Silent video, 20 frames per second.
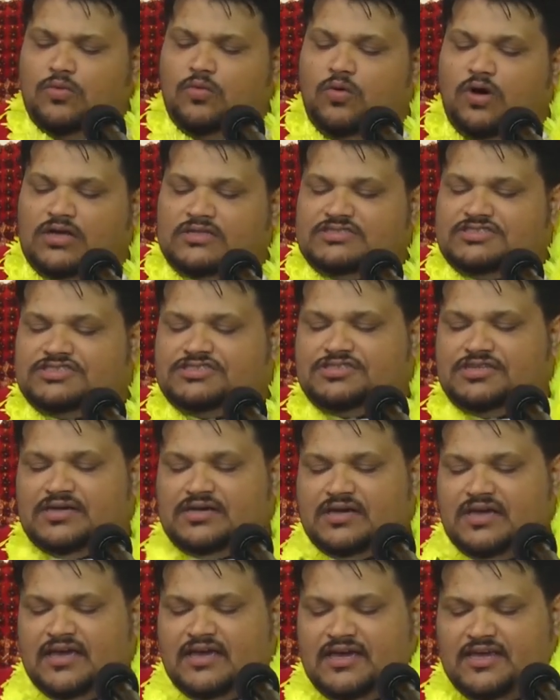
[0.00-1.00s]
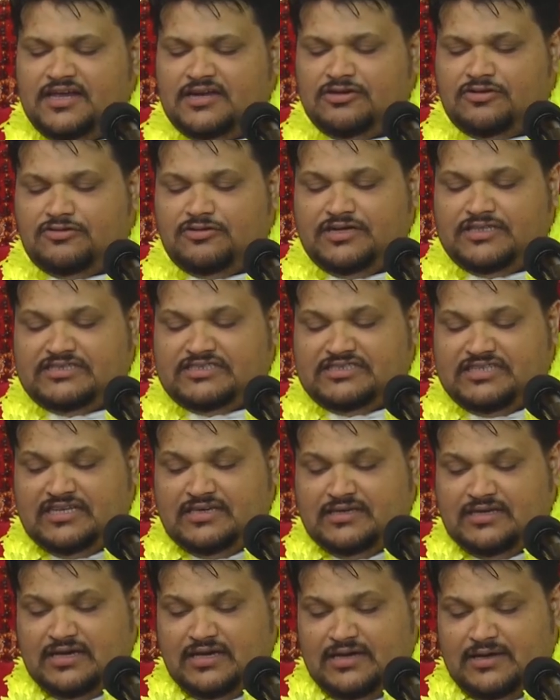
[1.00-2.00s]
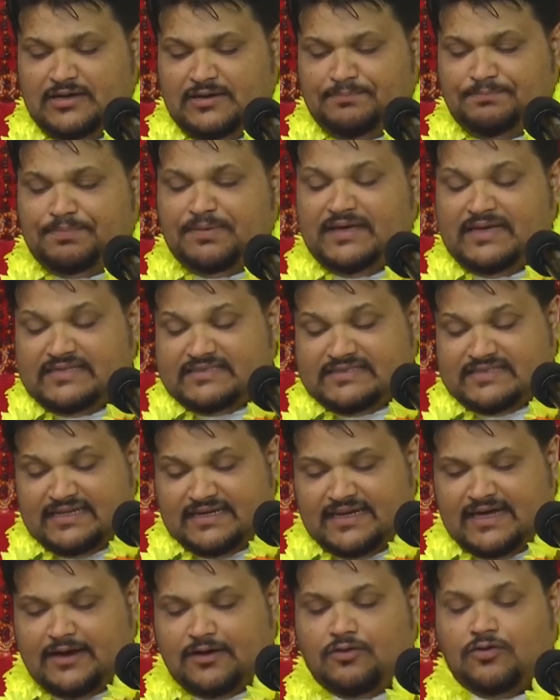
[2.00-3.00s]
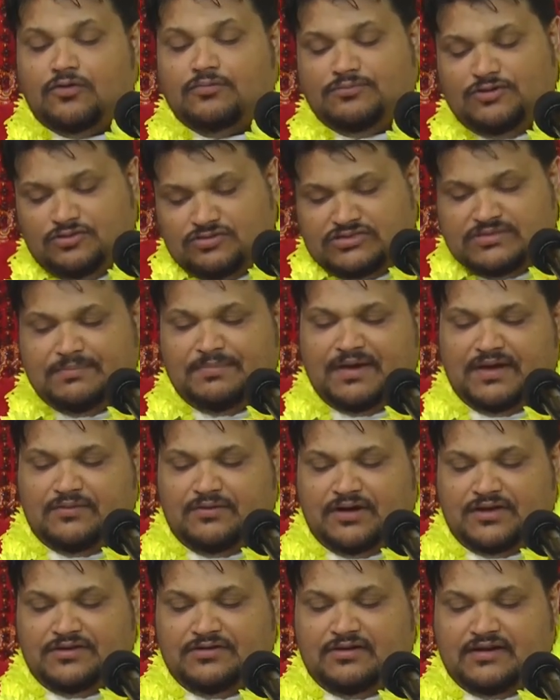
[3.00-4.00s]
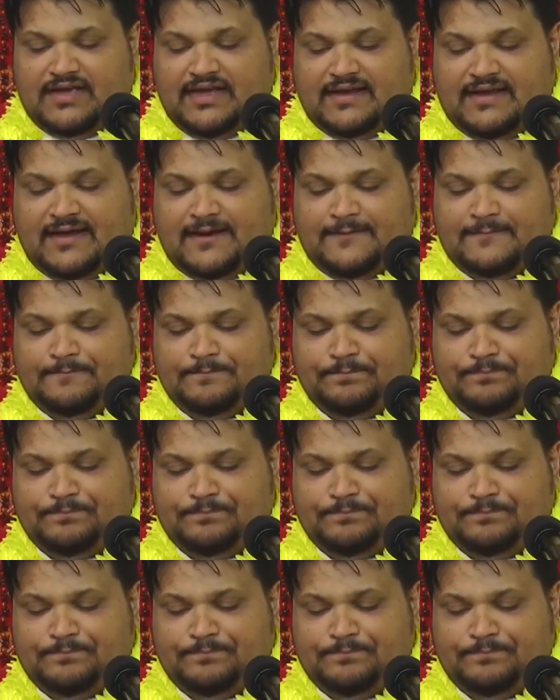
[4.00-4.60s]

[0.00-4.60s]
wants to increase the peace in their home, use the big one, you'll get that.